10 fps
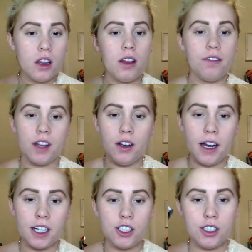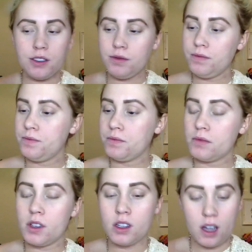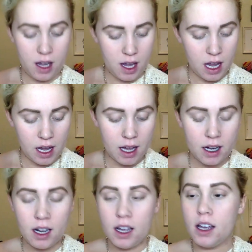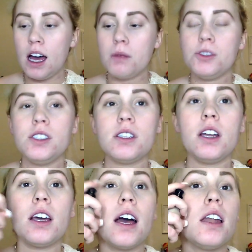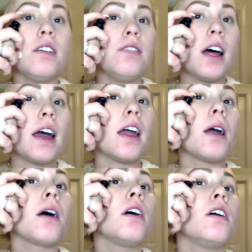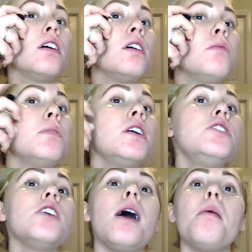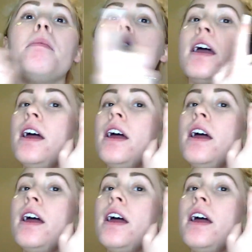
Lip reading: the foundation, and I'm just going to kind of like put a drop there.